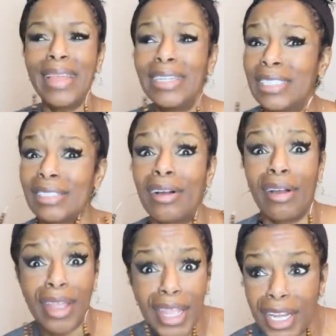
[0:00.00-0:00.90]
They just
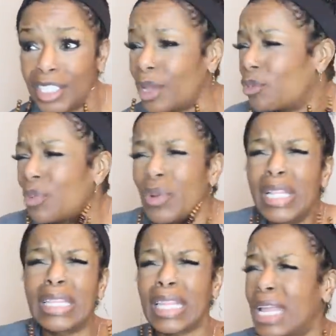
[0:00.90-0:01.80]
going to hit us. And when
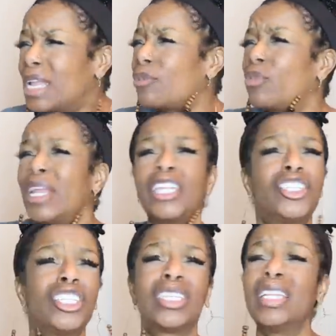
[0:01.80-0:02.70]
we think we
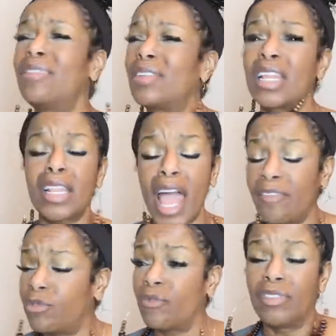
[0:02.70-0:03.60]
just living a
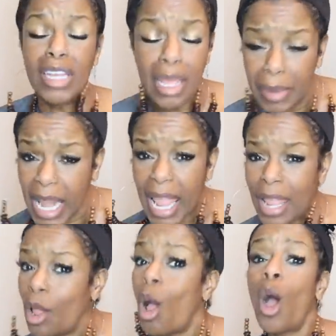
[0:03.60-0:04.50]
life of
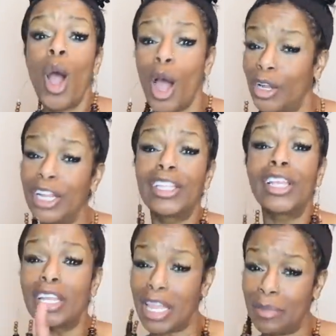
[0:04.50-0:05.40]
lemonade, honey,
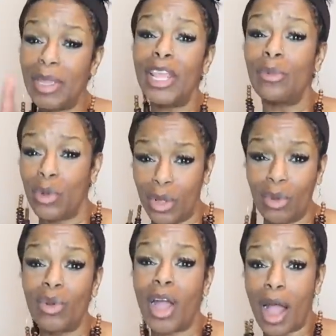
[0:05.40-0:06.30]
the lemon
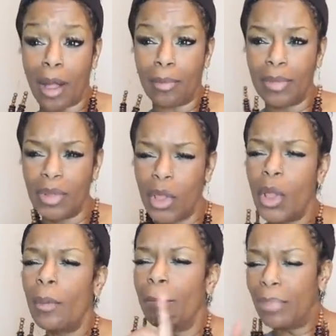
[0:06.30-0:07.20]
will come.
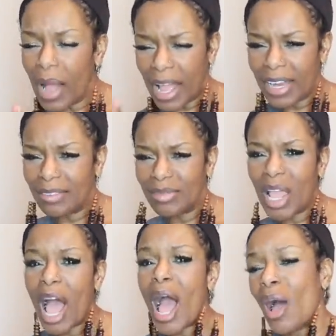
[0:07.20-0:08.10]
But
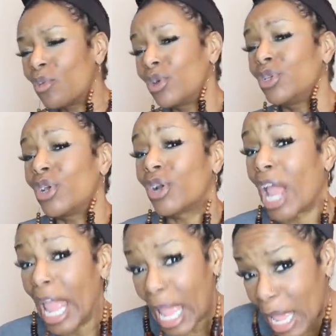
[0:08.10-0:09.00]
how are you going
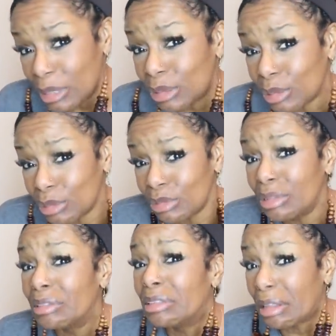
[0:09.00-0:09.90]
to handle
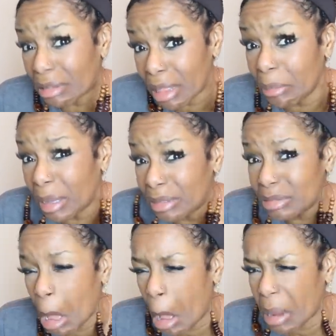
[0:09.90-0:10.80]
the
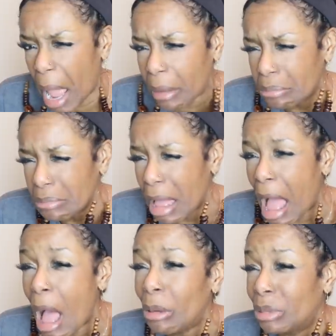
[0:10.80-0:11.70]
lemons? Okay.
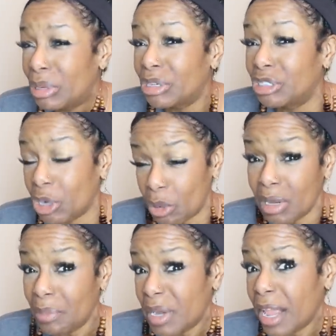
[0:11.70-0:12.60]
How good is your
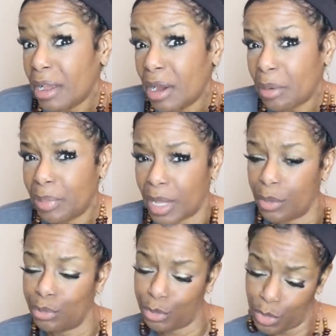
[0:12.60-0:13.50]
lemonade going to
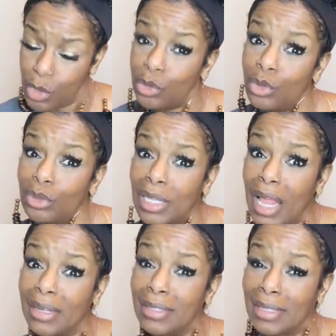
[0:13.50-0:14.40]
be? You
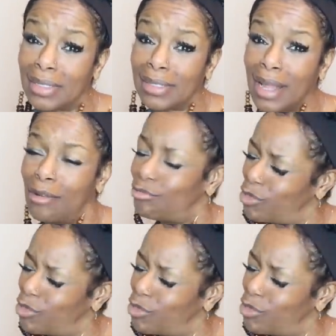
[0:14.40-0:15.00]
tell a sister.